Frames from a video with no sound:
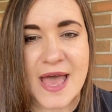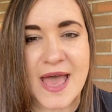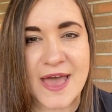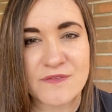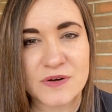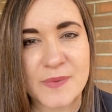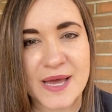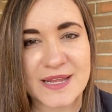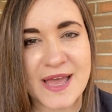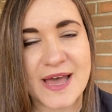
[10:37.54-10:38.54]

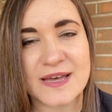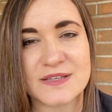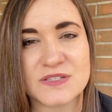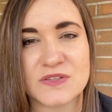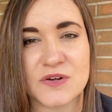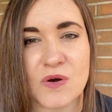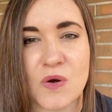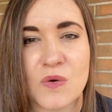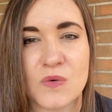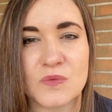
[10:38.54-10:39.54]
Everybody has their
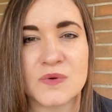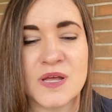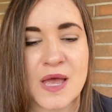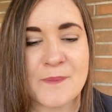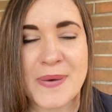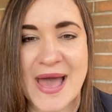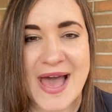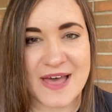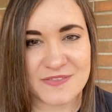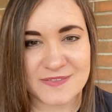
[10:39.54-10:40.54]
own
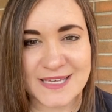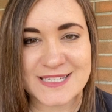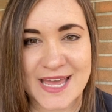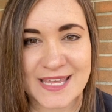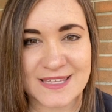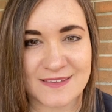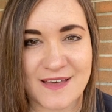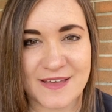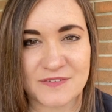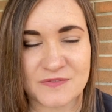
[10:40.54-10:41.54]
path that they take in
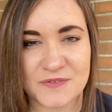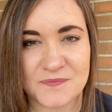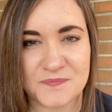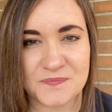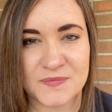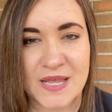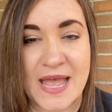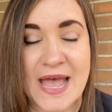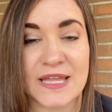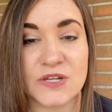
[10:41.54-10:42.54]
life,
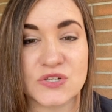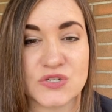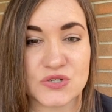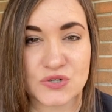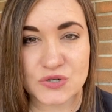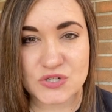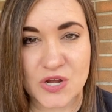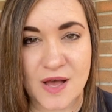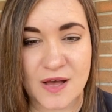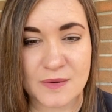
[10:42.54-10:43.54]
and it's your
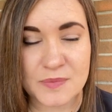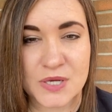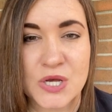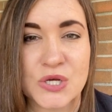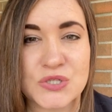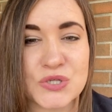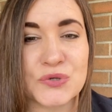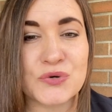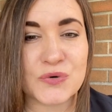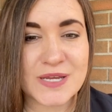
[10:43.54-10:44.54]
job to
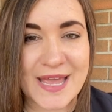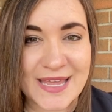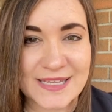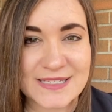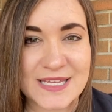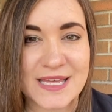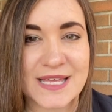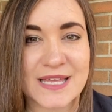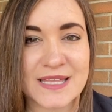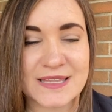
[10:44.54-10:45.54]
create
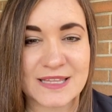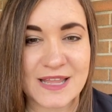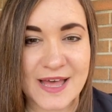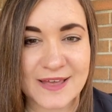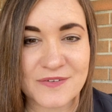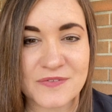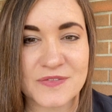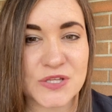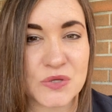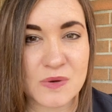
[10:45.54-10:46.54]
the life
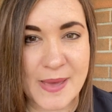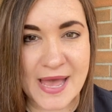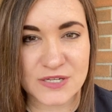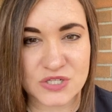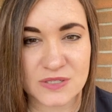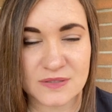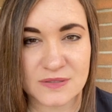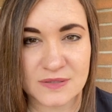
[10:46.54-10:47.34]
that you imagine.